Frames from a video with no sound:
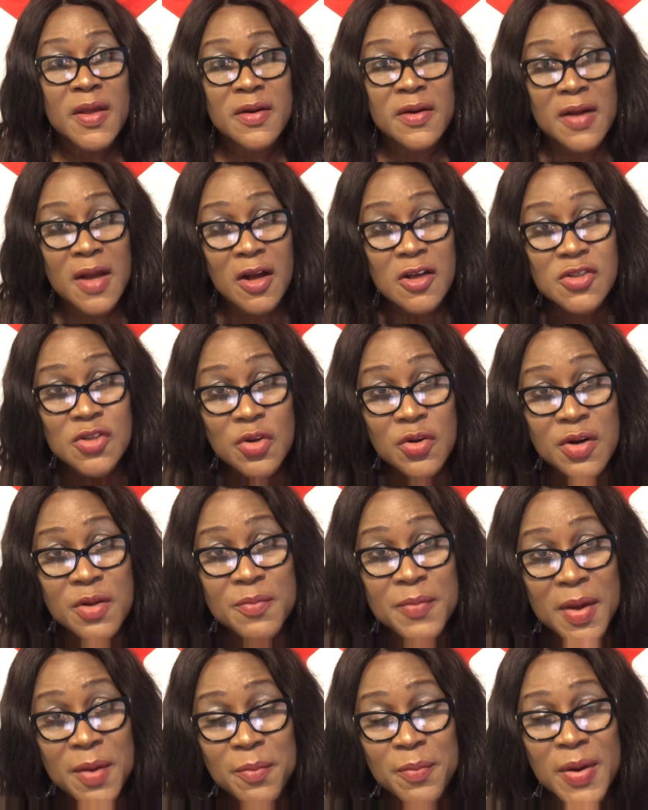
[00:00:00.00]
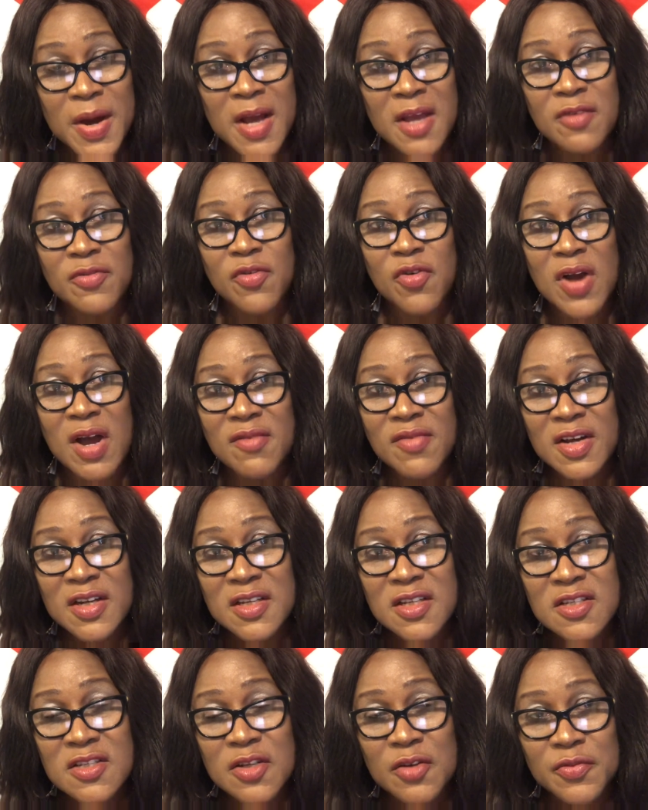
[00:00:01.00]
also remember, if you have an
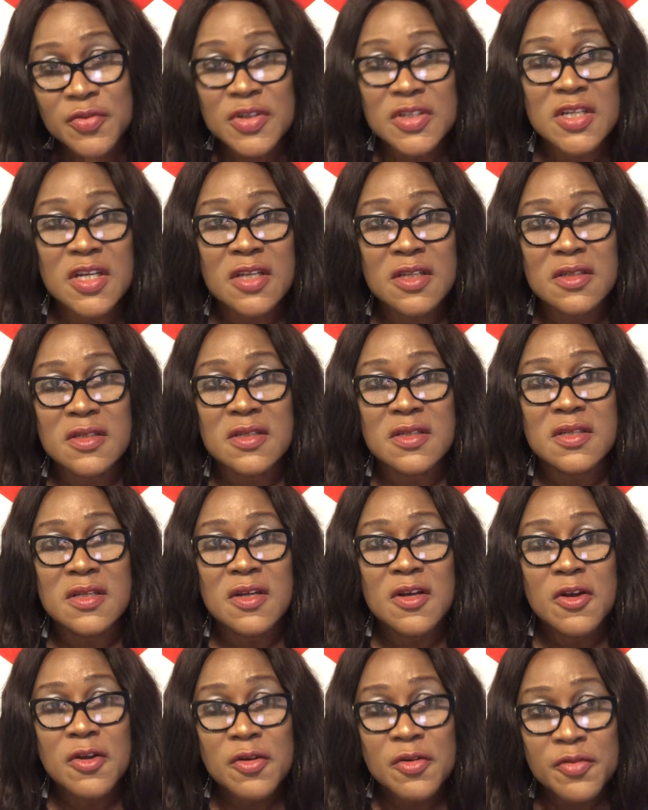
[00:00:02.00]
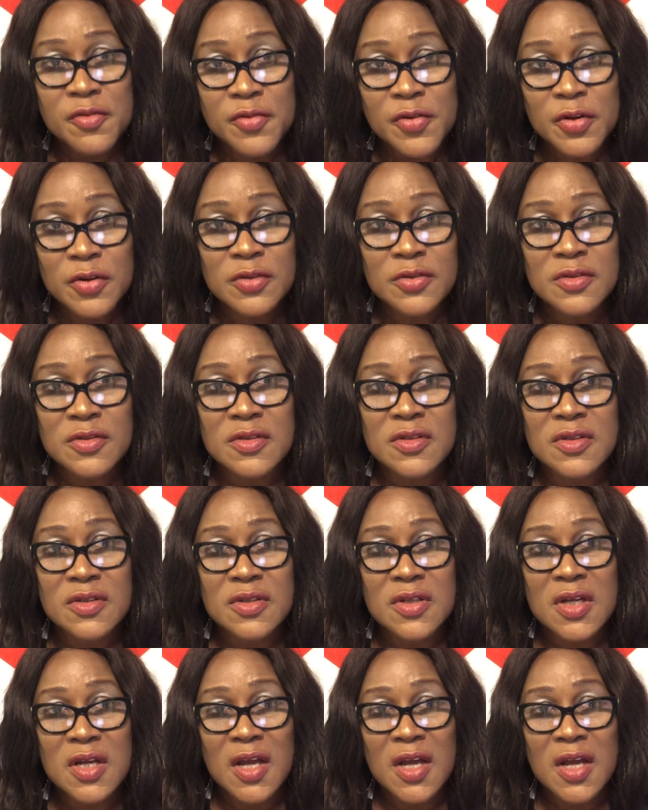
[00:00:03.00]
insufficient funds